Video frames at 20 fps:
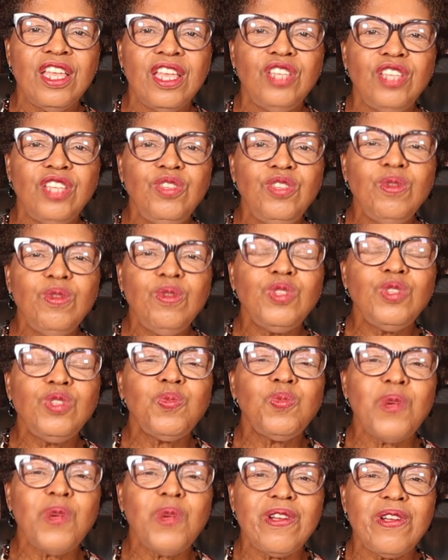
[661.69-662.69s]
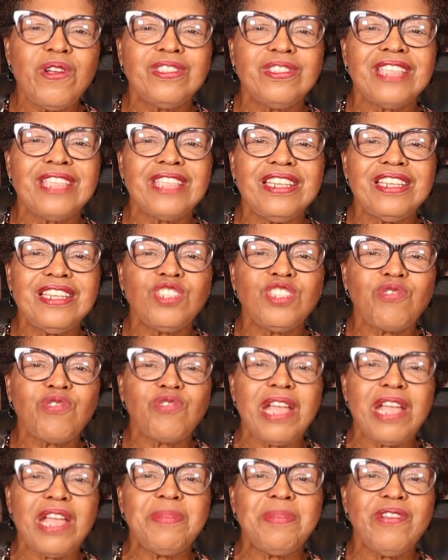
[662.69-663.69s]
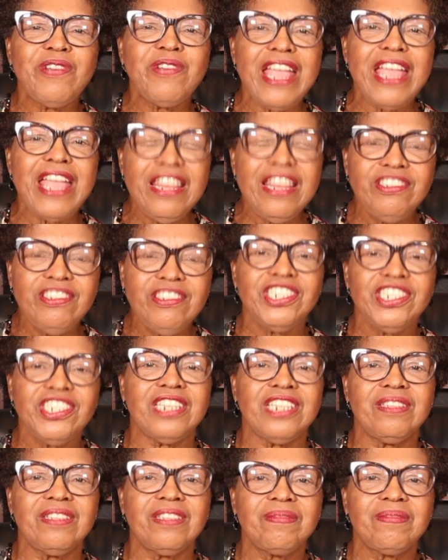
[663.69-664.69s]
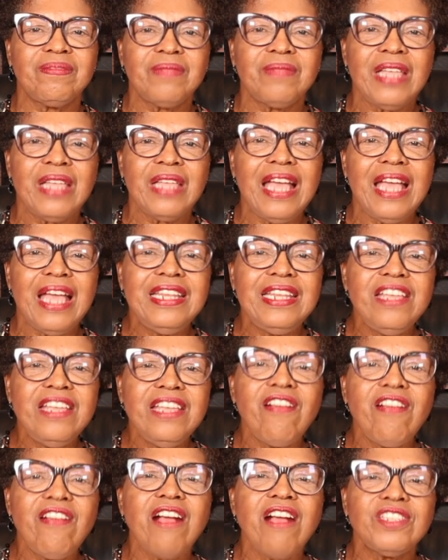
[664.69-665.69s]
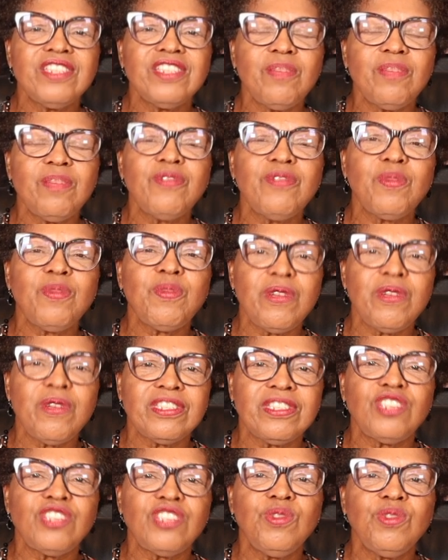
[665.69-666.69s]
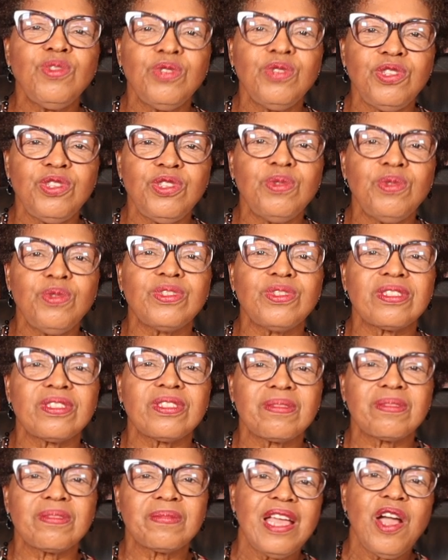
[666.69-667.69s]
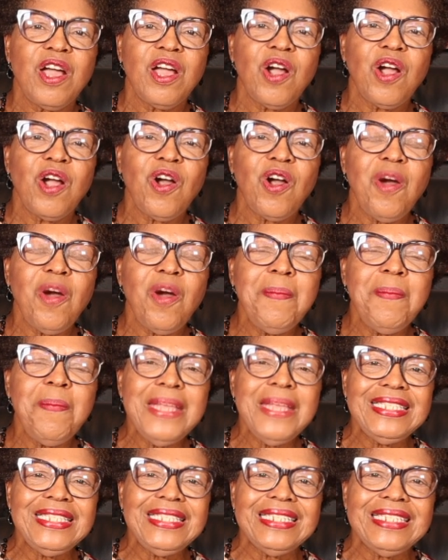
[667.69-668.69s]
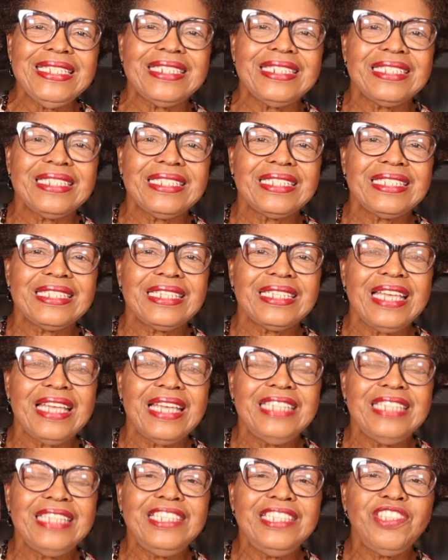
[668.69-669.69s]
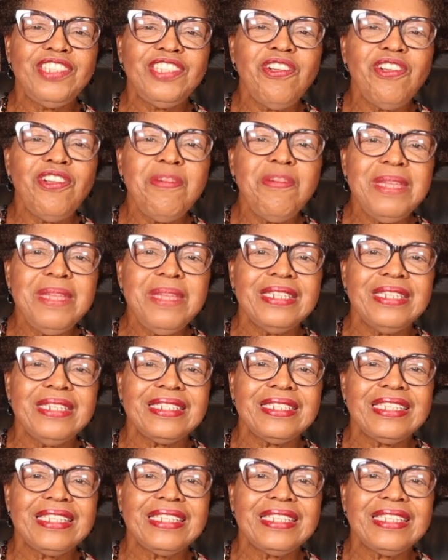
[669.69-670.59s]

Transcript: use words that describe your energy. And here are some of the words that you could use. Committed, determined,